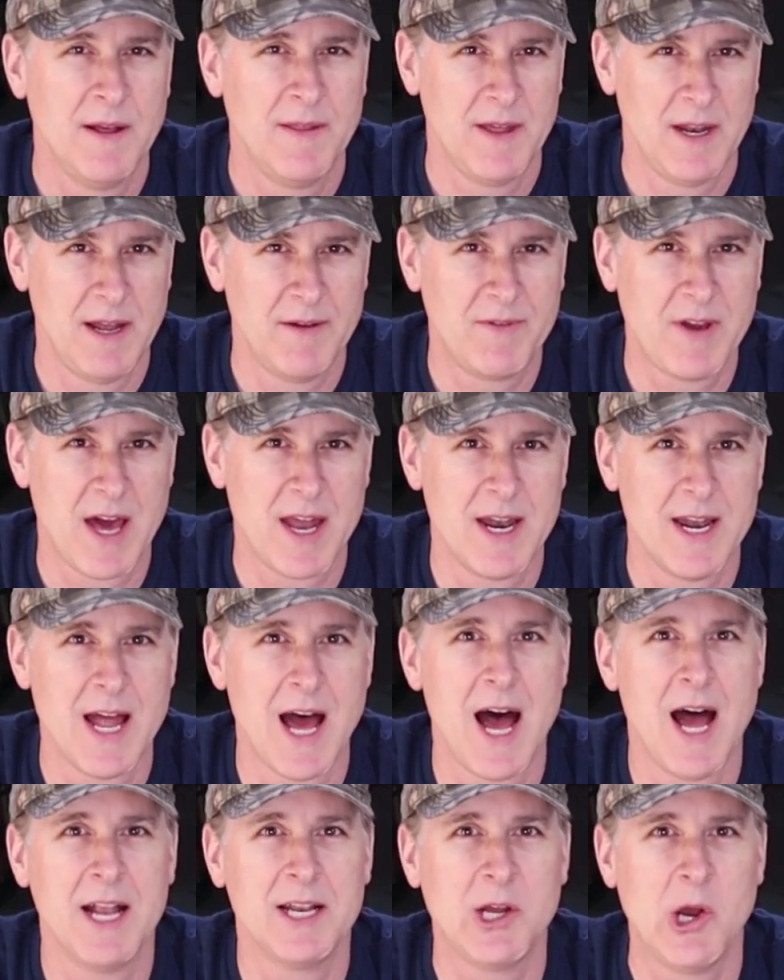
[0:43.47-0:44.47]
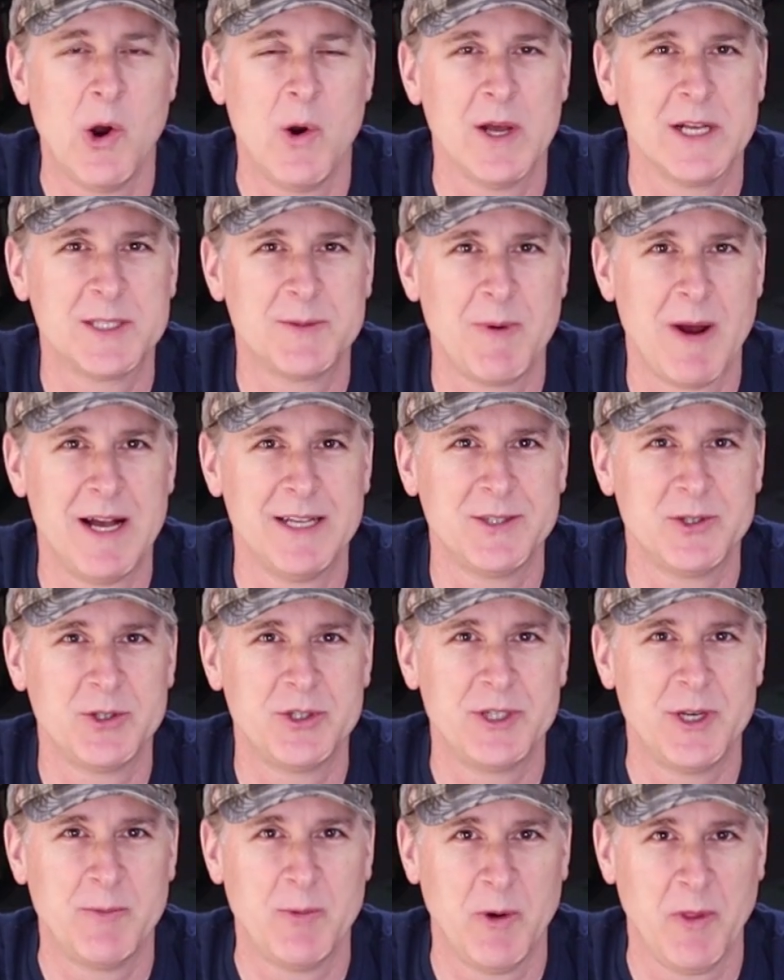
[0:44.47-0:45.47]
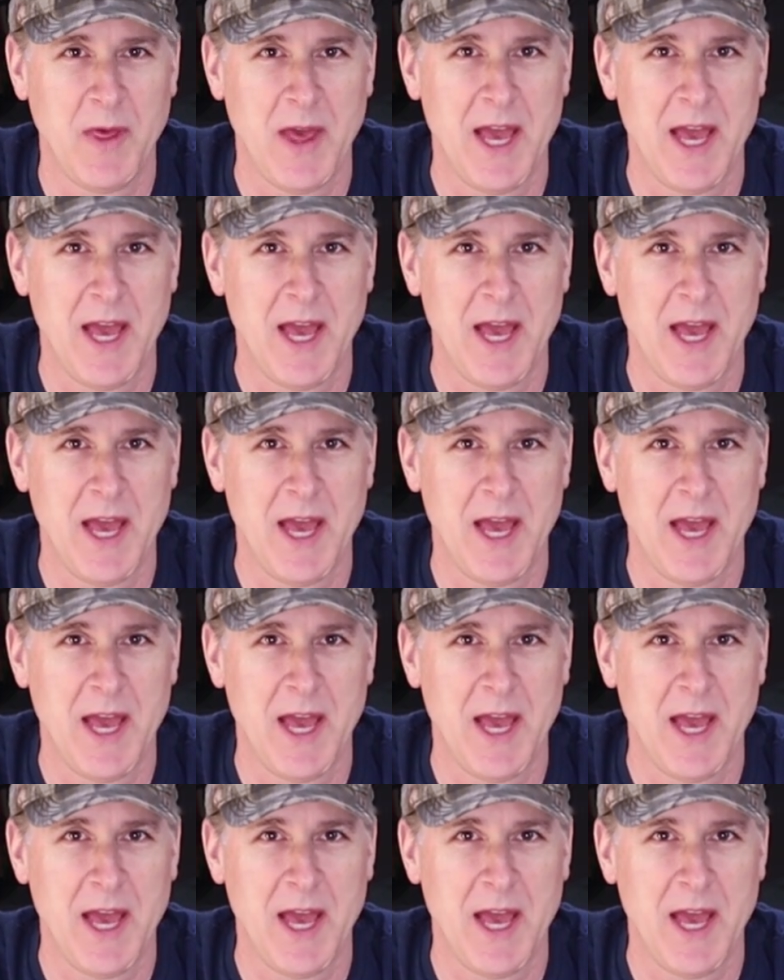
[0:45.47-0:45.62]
that I've got an ongoing sponsorship with